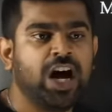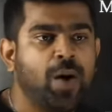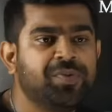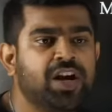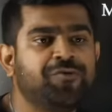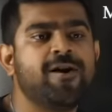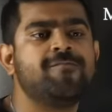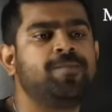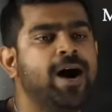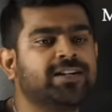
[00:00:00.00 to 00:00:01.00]
How many of you
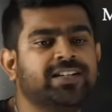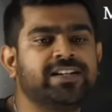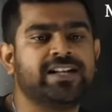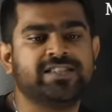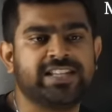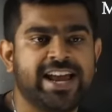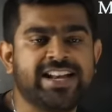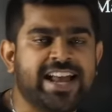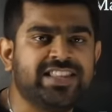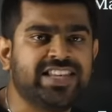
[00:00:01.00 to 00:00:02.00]
have marked it
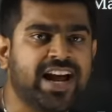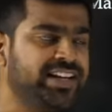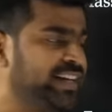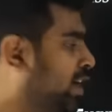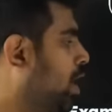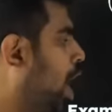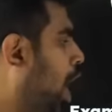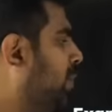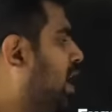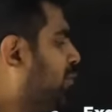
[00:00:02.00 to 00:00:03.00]
in ncrt?
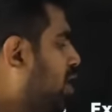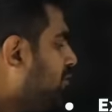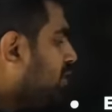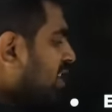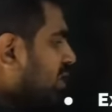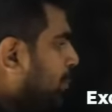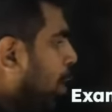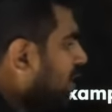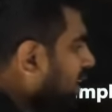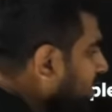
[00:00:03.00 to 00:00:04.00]
How many of you have
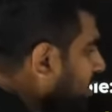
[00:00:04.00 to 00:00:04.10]
spotted